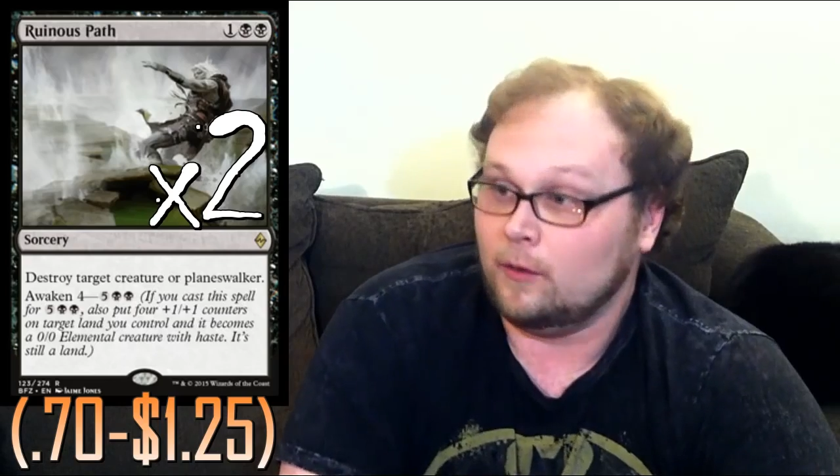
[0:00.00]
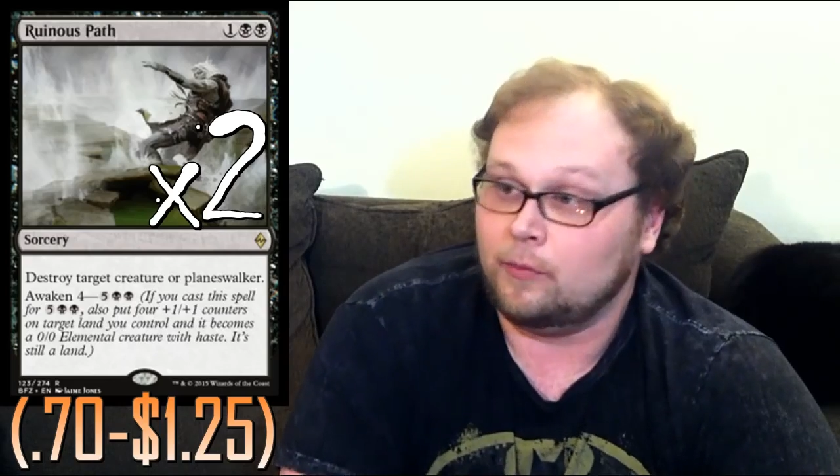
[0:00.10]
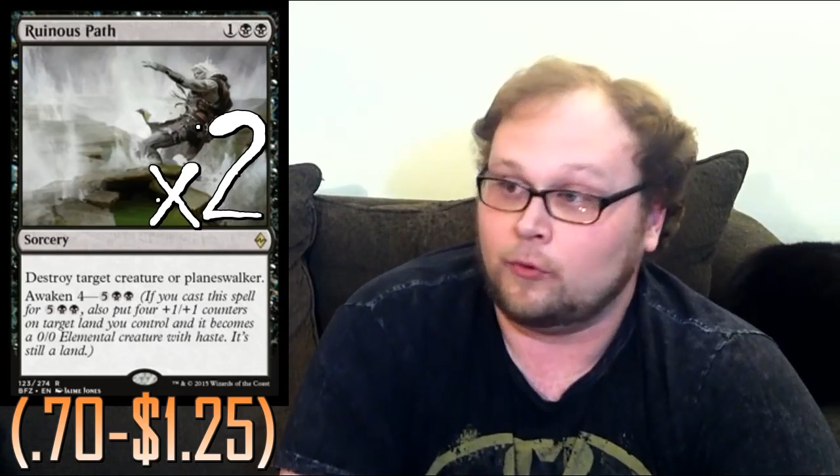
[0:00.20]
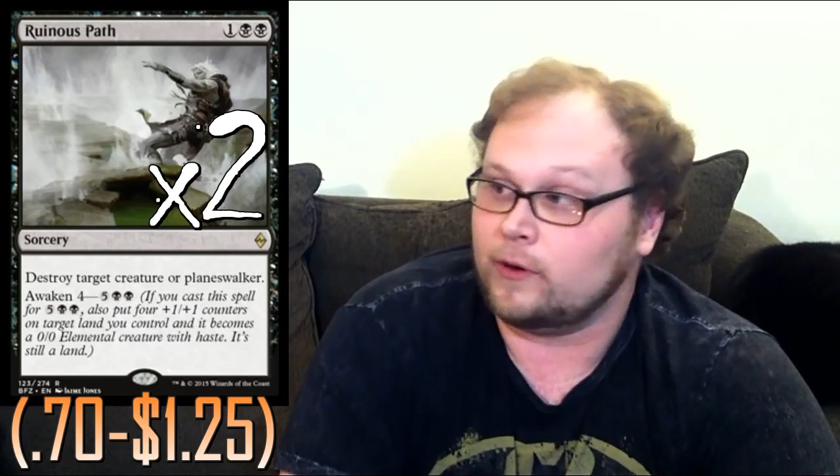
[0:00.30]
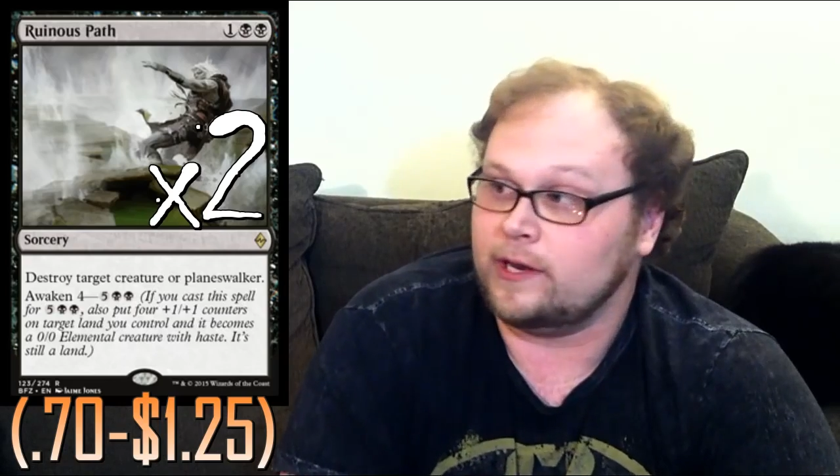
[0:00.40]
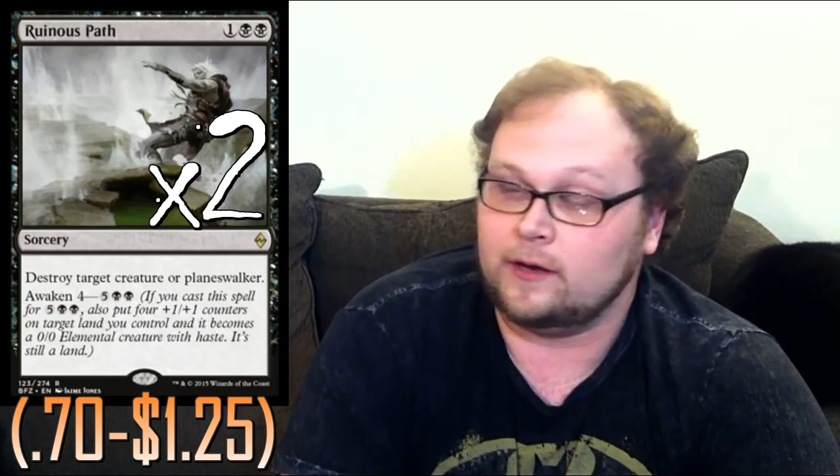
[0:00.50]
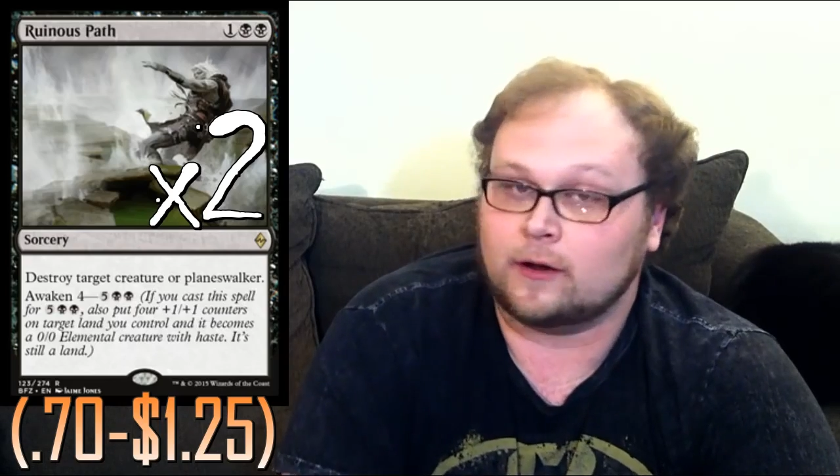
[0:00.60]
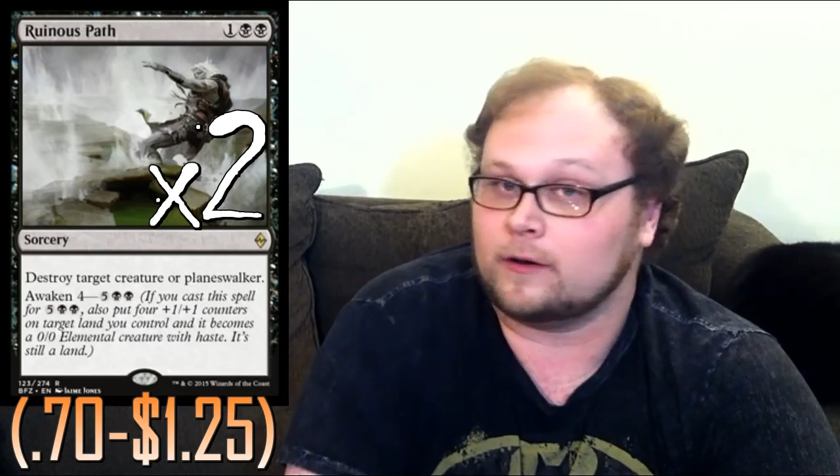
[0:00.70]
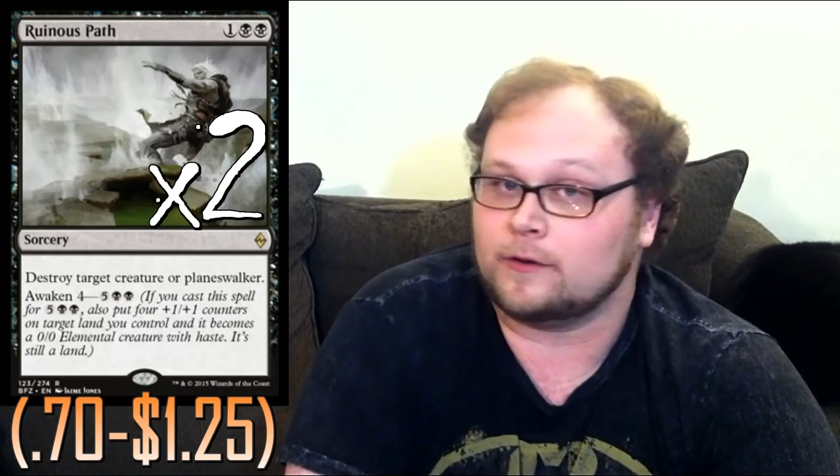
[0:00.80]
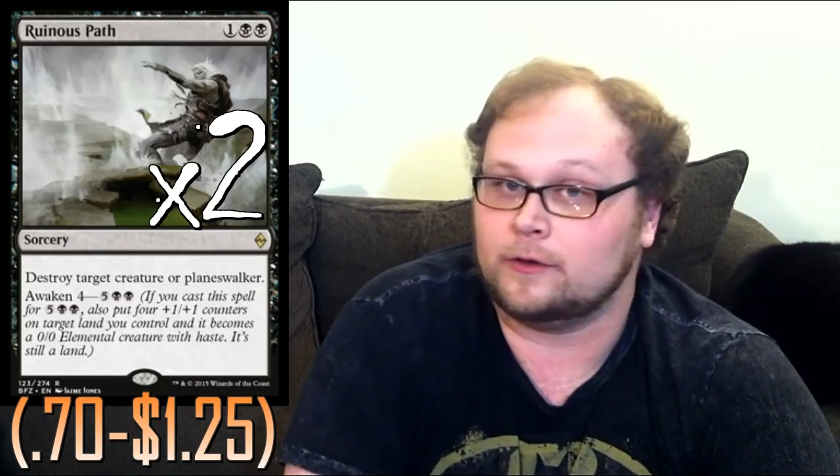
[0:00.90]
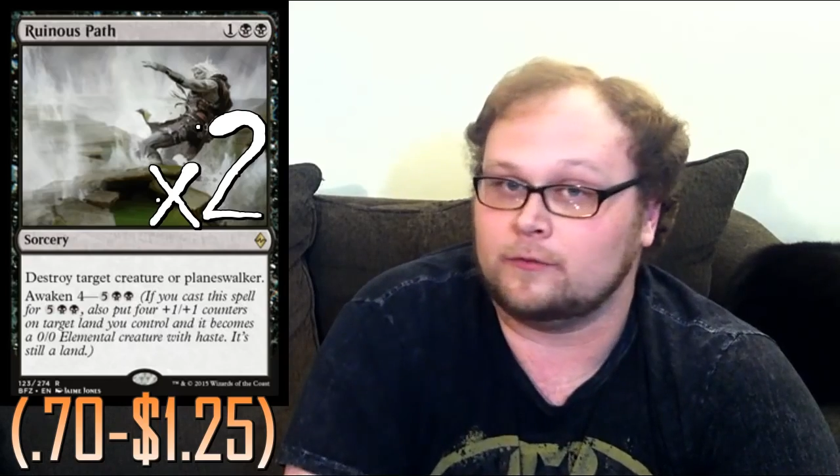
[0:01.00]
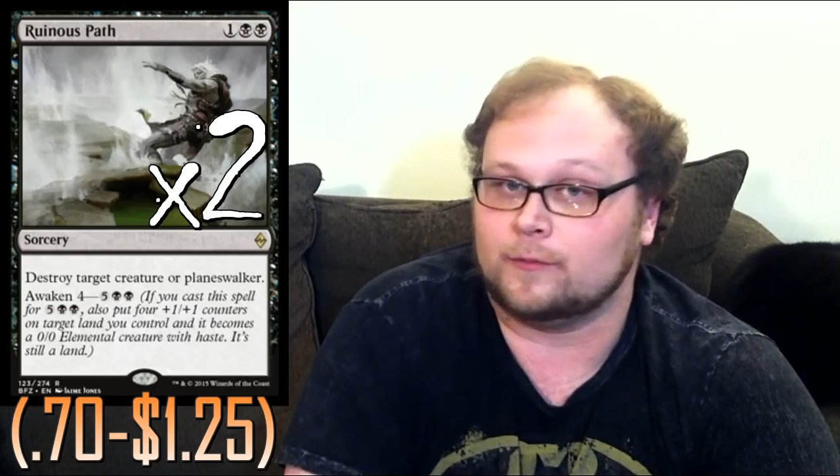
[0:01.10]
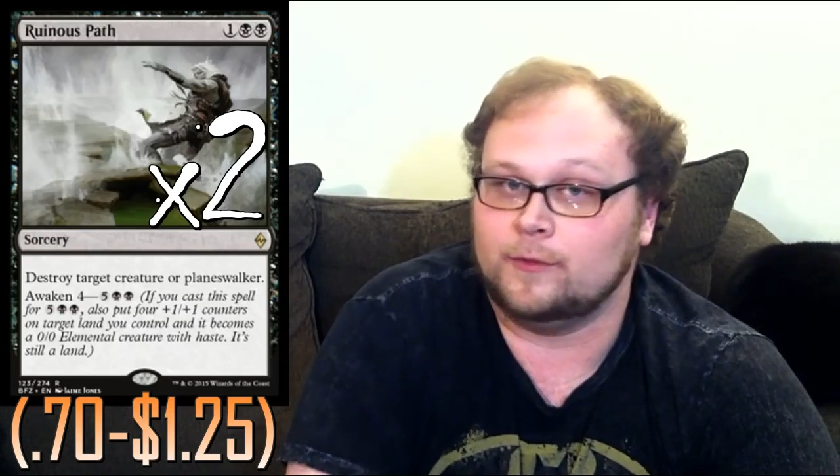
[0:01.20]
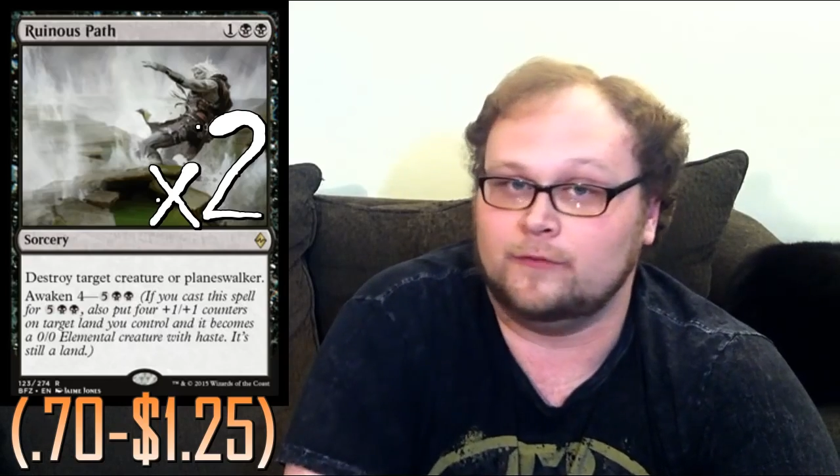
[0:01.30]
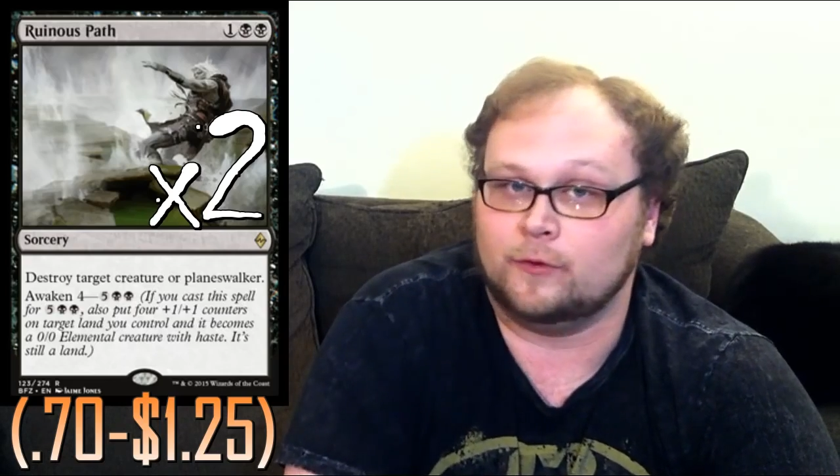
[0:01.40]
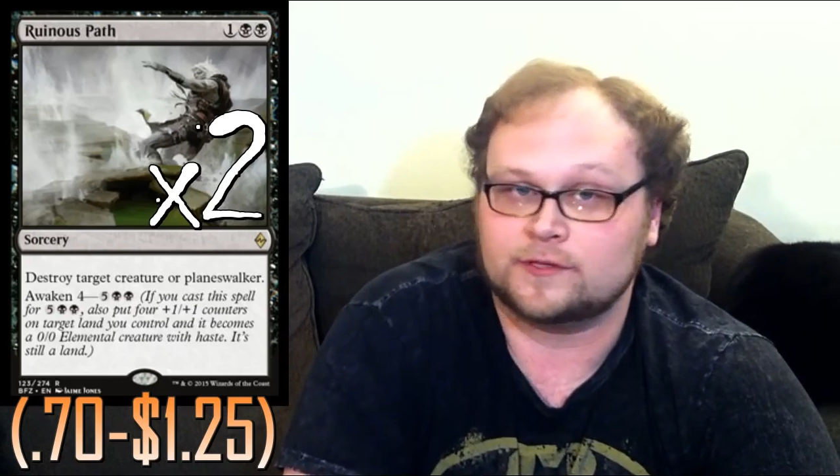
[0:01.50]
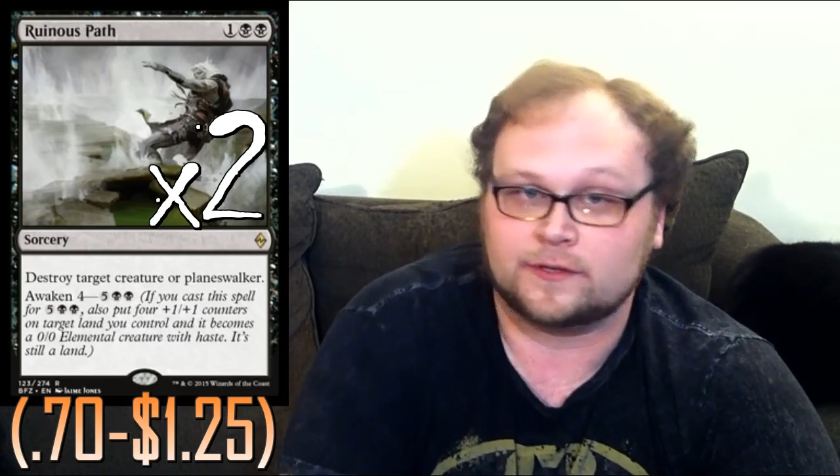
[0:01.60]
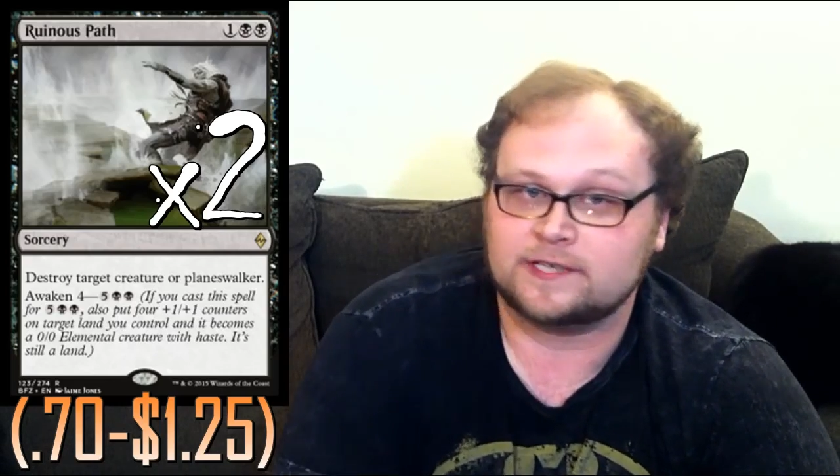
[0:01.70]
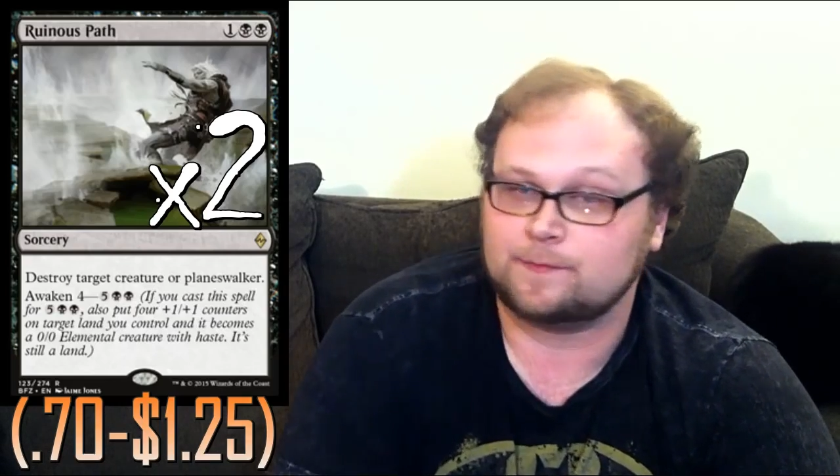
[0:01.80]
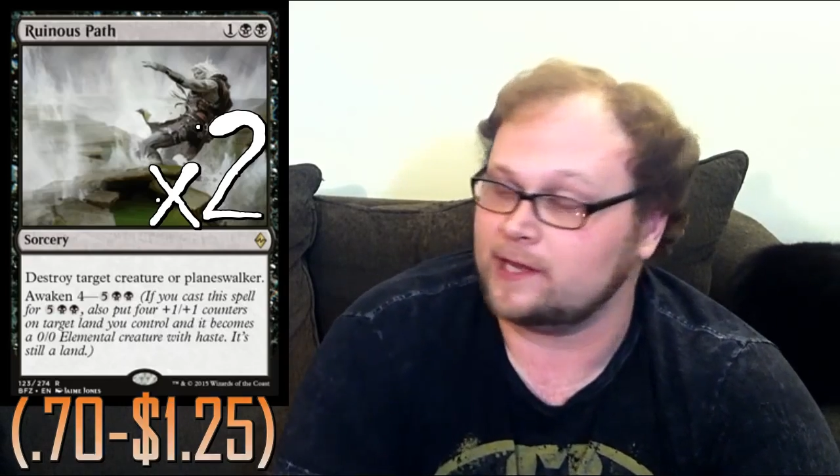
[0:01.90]
pretty darn good removal. So
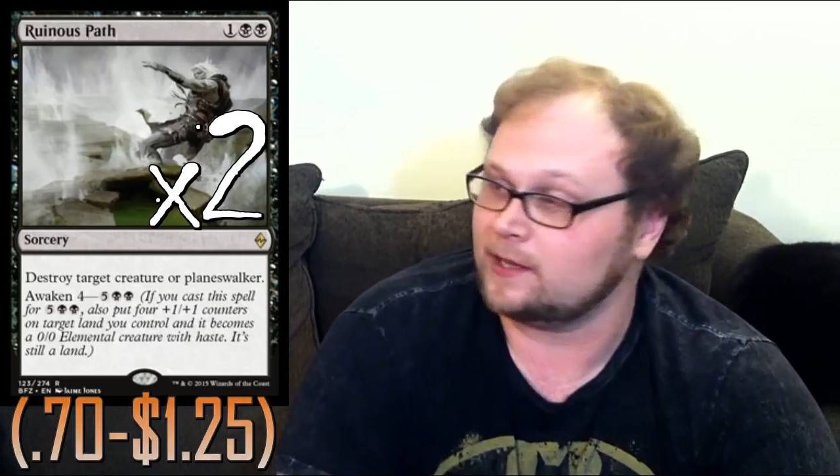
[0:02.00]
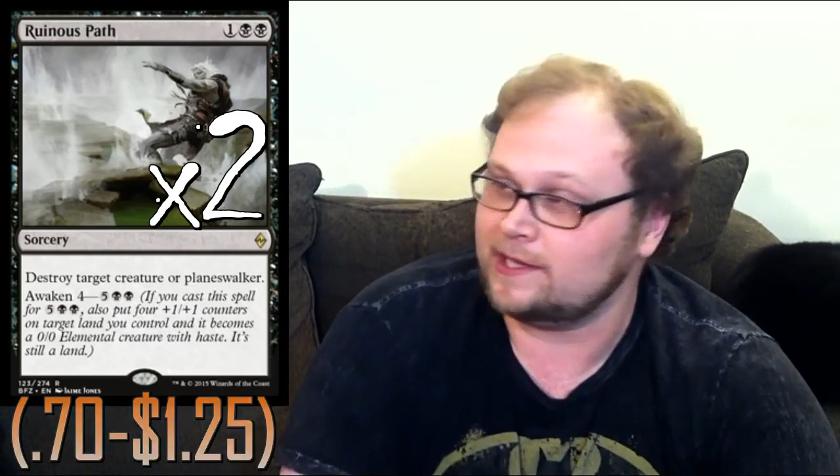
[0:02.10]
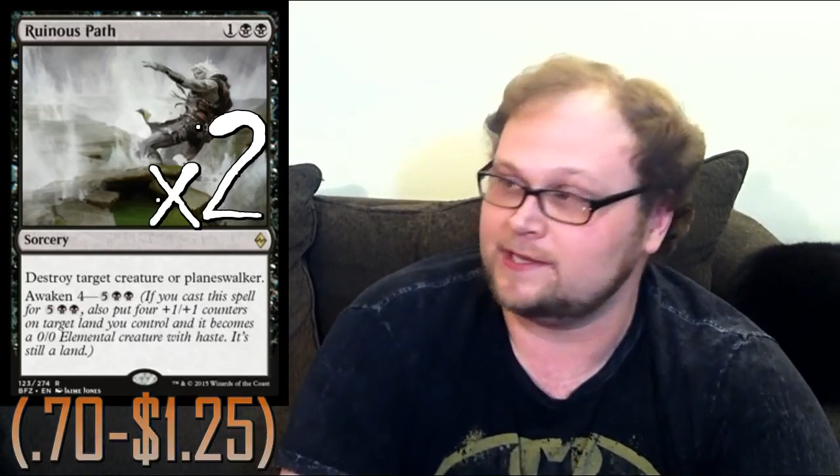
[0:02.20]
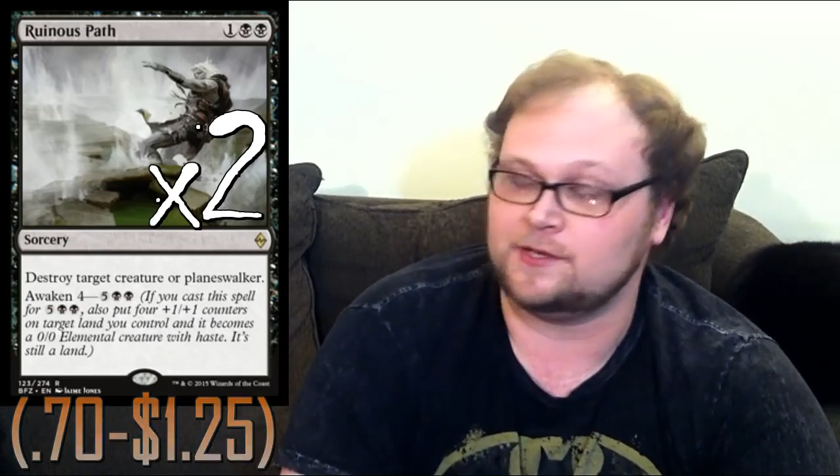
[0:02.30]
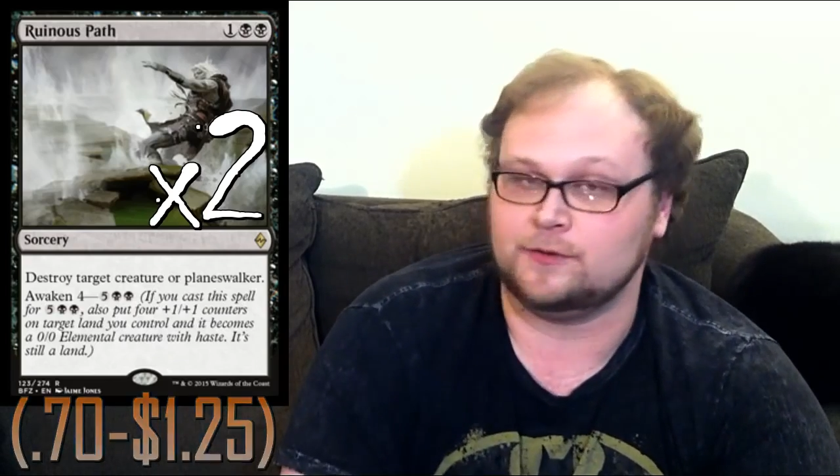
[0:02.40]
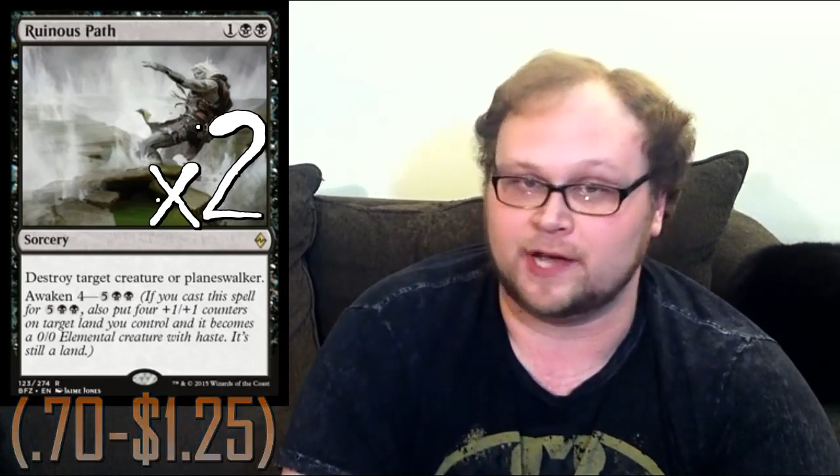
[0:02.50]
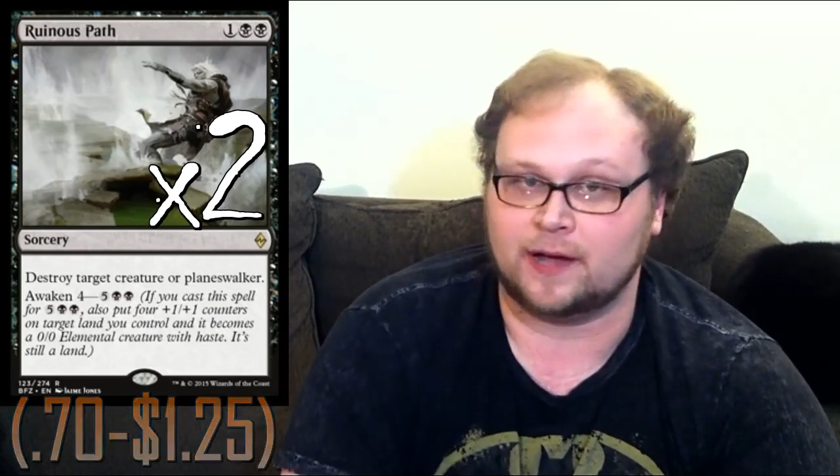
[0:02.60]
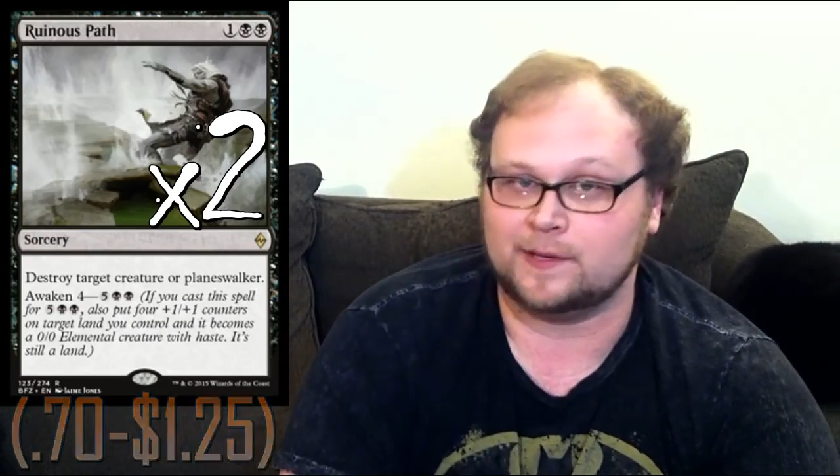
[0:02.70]
let's play at least 2